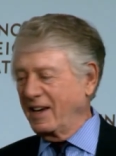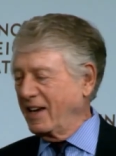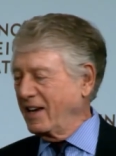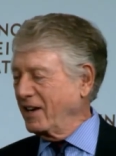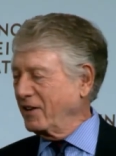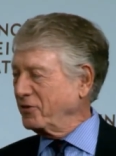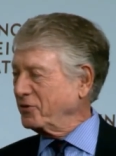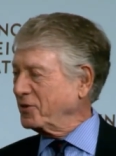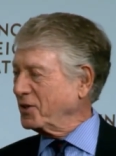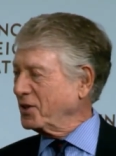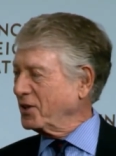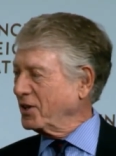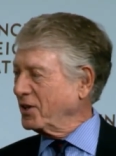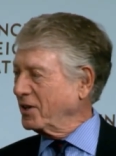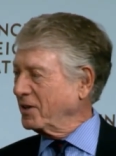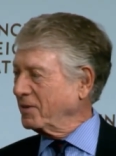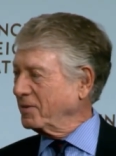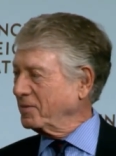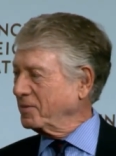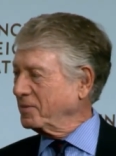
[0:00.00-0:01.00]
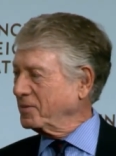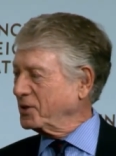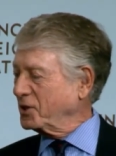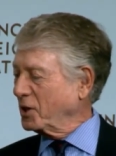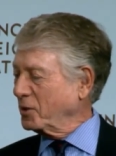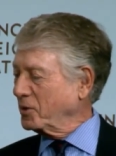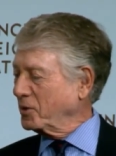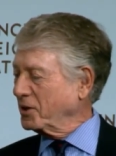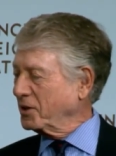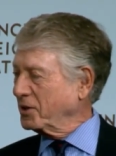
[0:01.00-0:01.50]
after
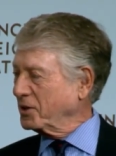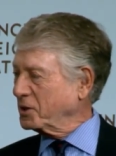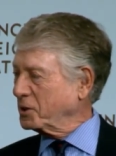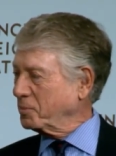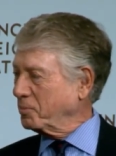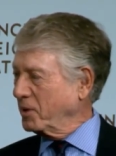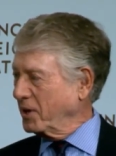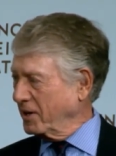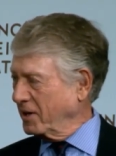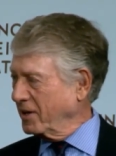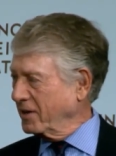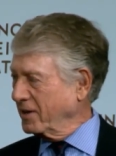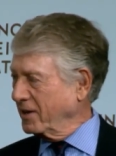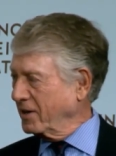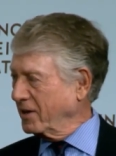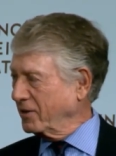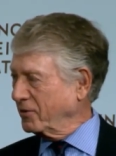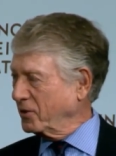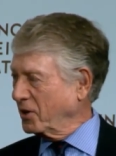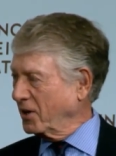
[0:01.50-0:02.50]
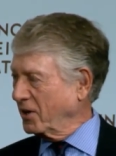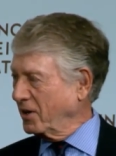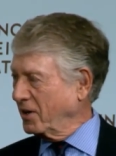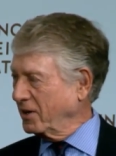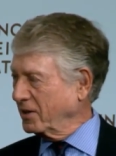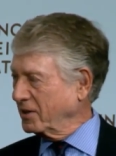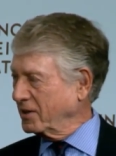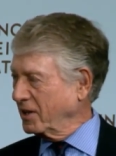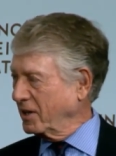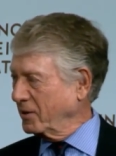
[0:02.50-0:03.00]
someone who's been on the air for a
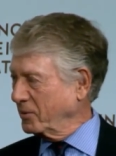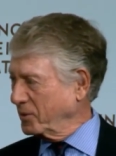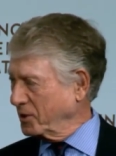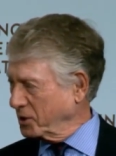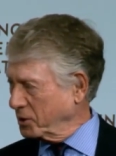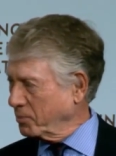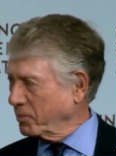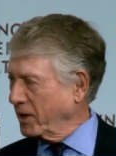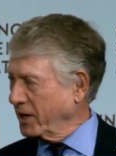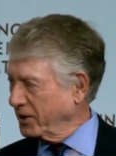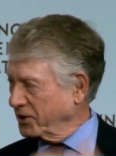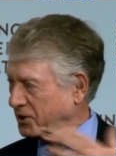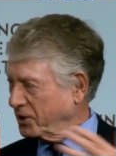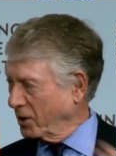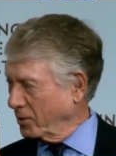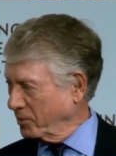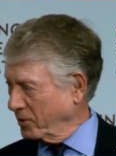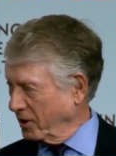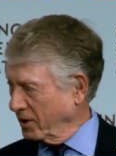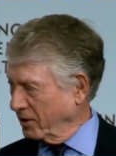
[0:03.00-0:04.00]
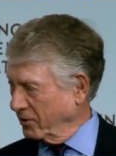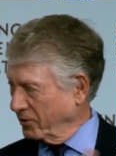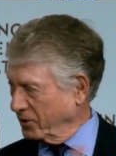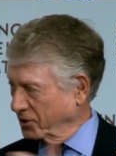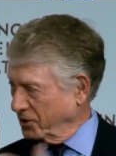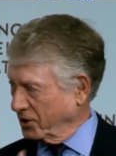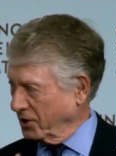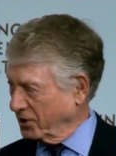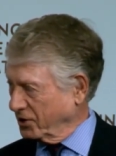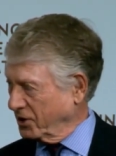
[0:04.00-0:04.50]
long time and has made something of a
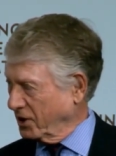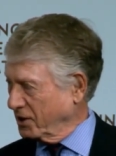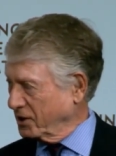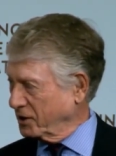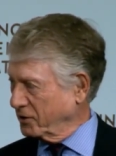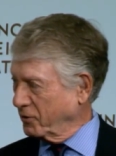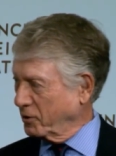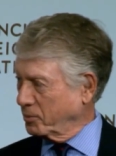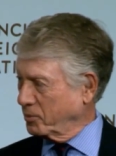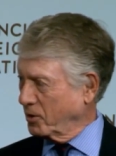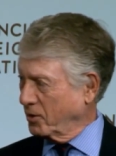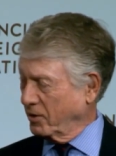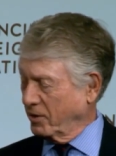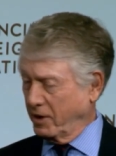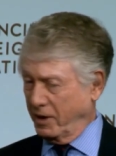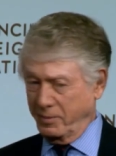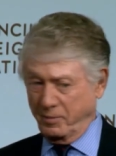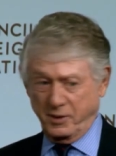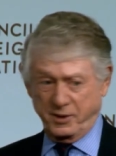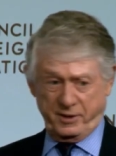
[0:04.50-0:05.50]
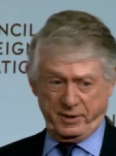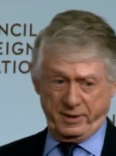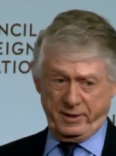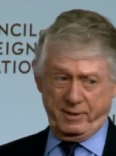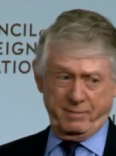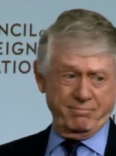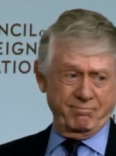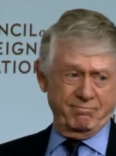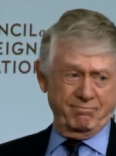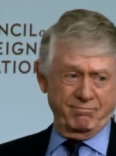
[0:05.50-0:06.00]
success of a program to say,
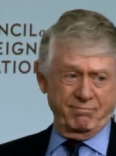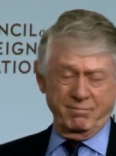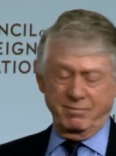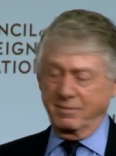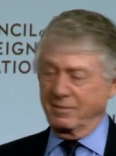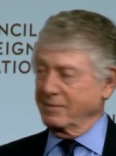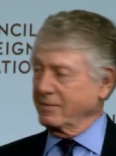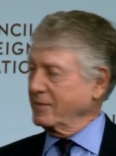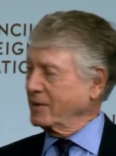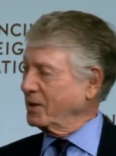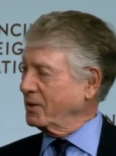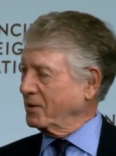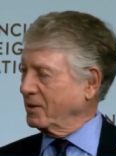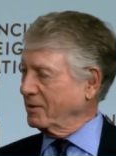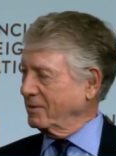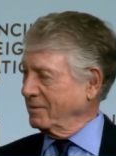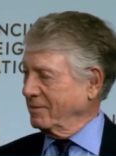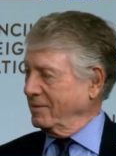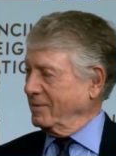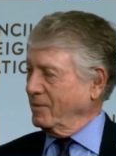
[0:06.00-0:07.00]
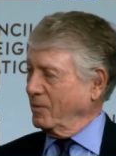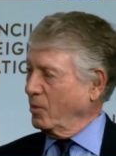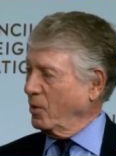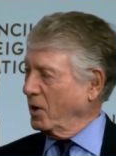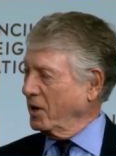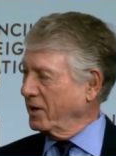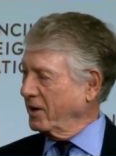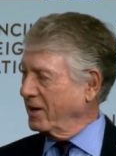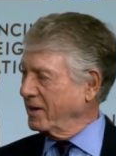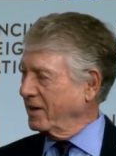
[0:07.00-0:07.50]
you know,
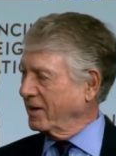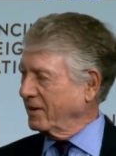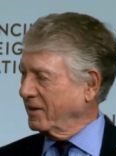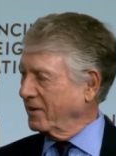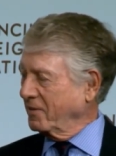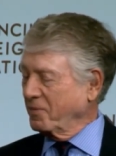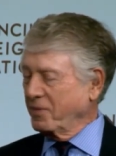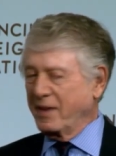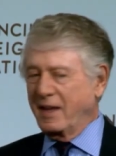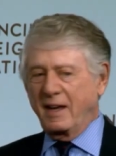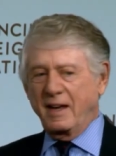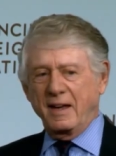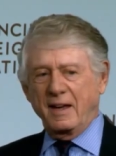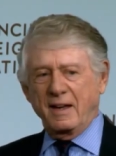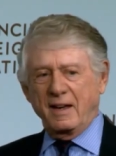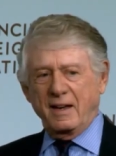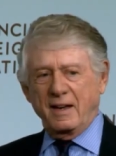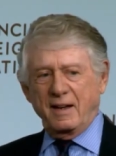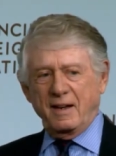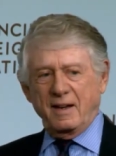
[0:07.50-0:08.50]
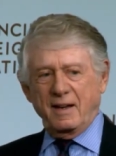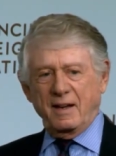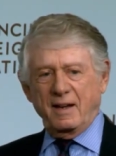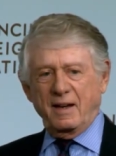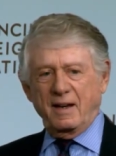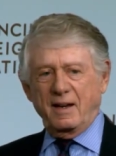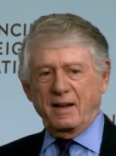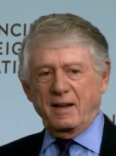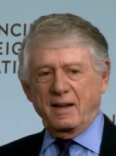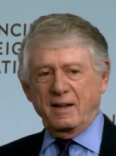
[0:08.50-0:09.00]
why not?
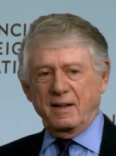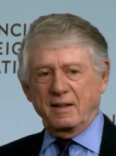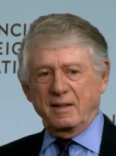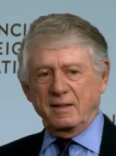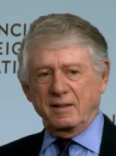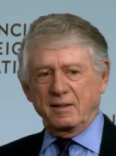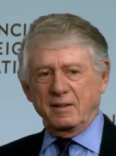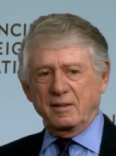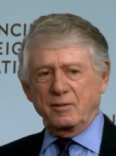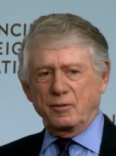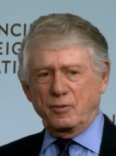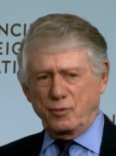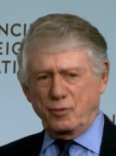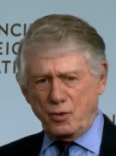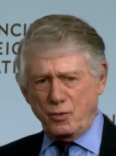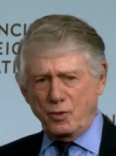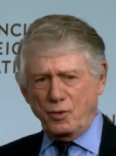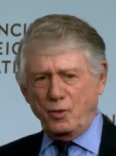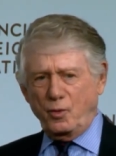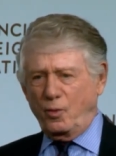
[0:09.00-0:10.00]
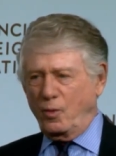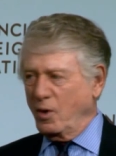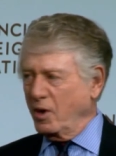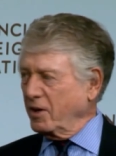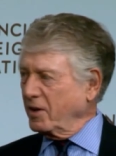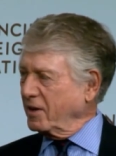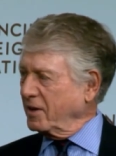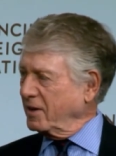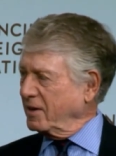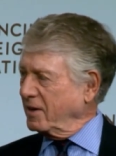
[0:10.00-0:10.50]
Uh, Roone
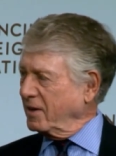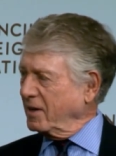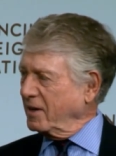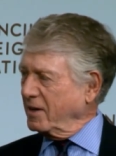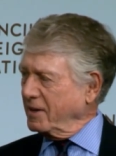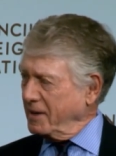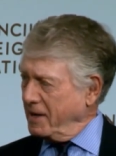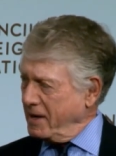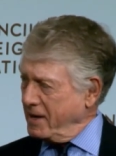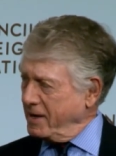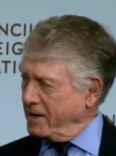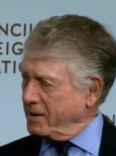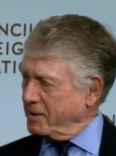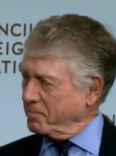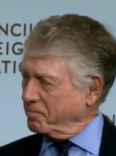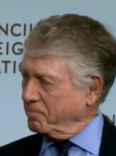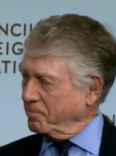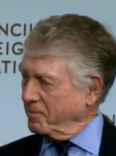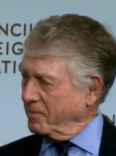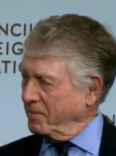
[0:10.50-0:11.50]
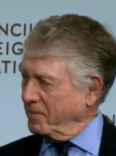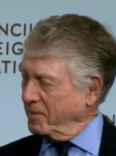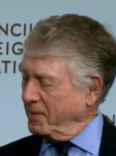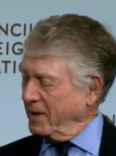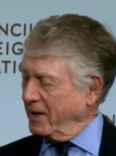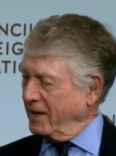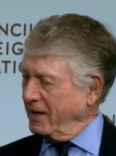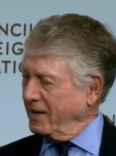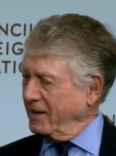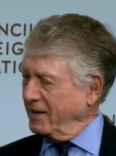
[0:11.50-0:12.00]
wanted a name.
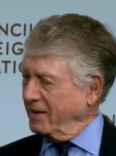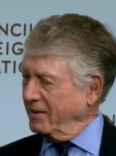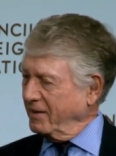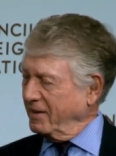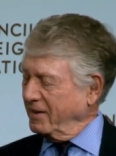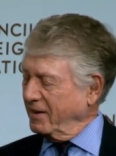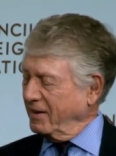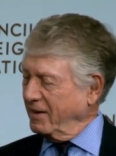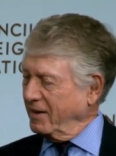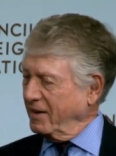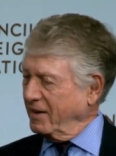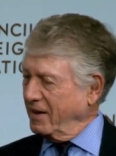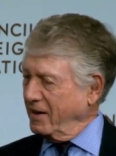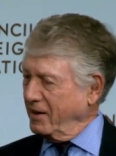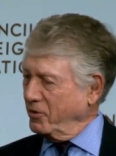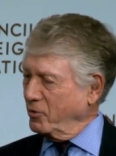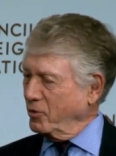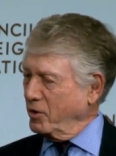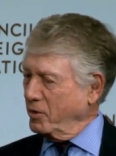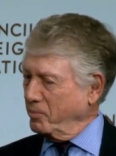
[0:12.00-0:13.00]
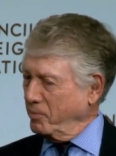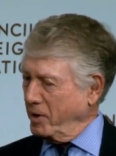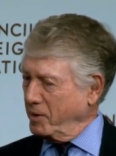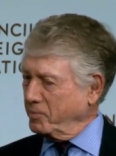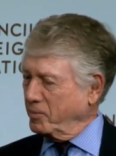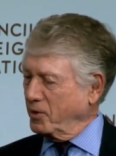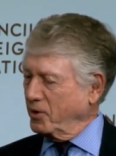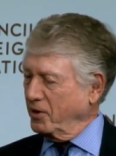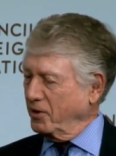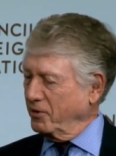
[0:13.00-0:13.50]
And uh, I
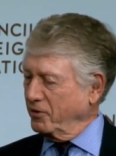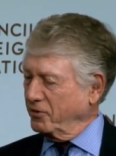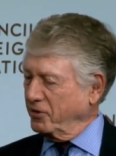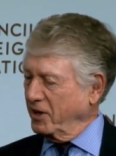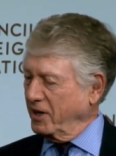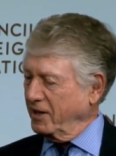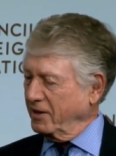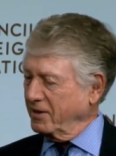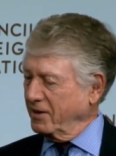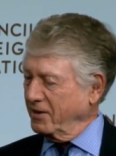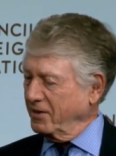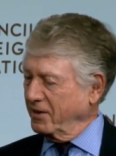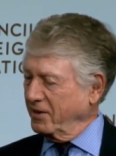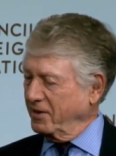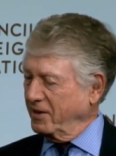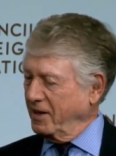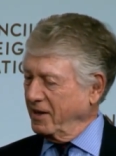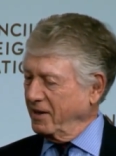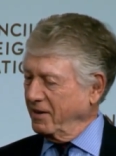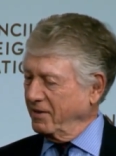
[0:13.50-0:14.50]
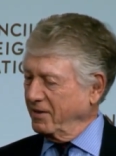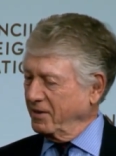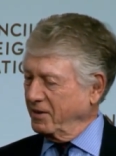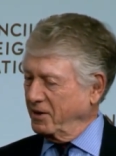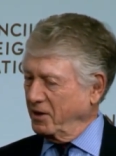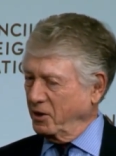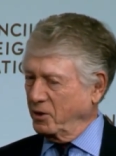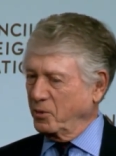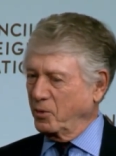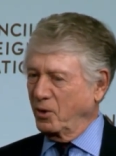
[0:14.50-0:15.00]
remember, in fact, on the day that Dick